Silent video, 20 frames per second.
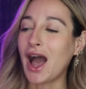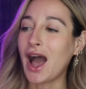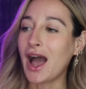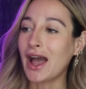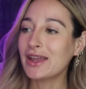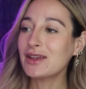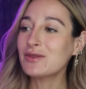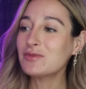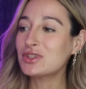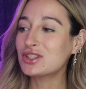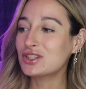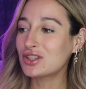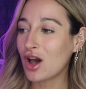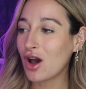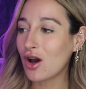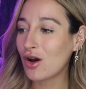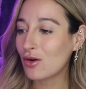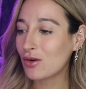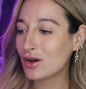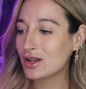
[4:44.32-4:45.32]
I am
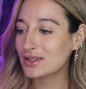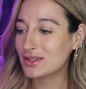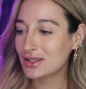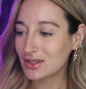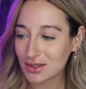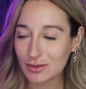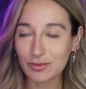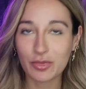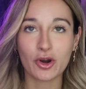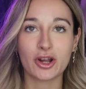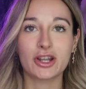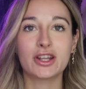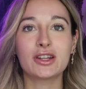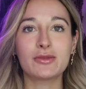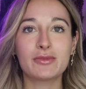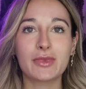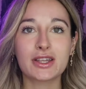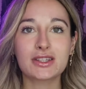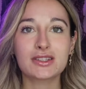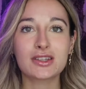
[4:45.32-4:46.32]
so disappointed
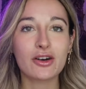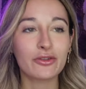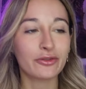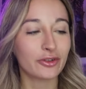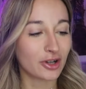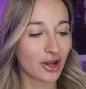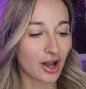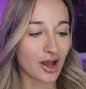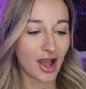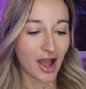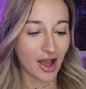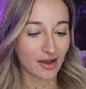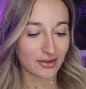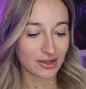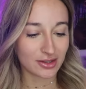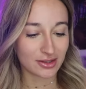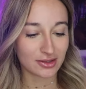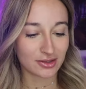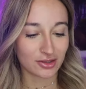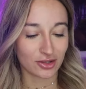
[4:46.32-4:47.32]
in myself for not
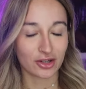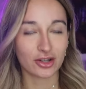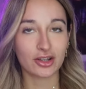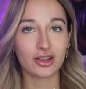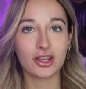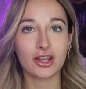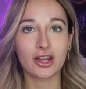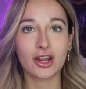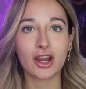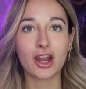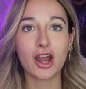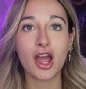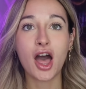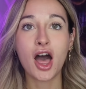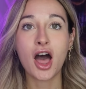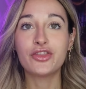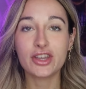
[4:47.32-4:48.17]
having this earlier.